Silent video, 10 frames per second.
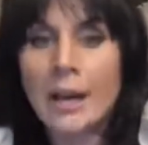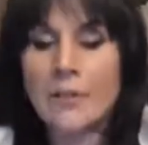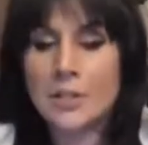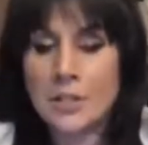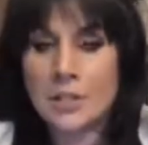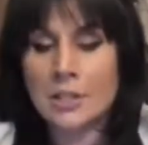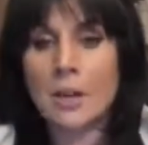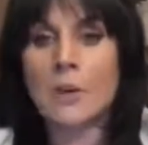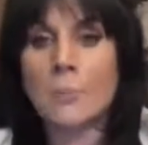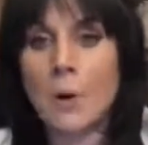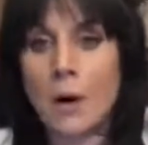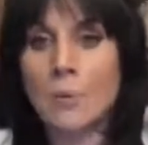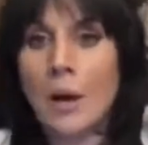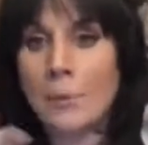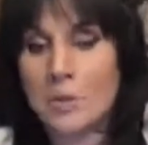And this is another
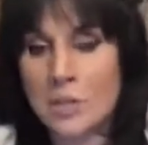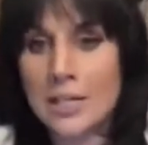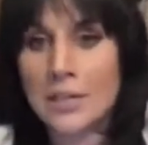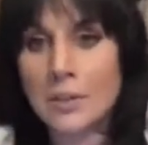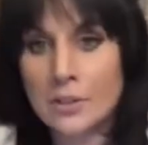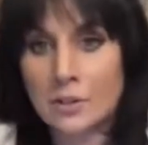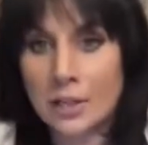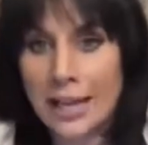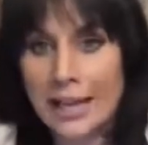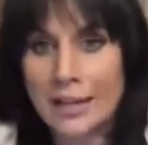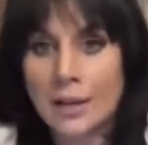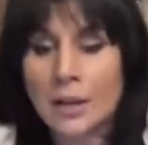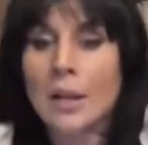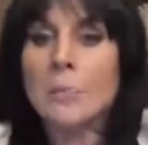part why we're seeing the delay,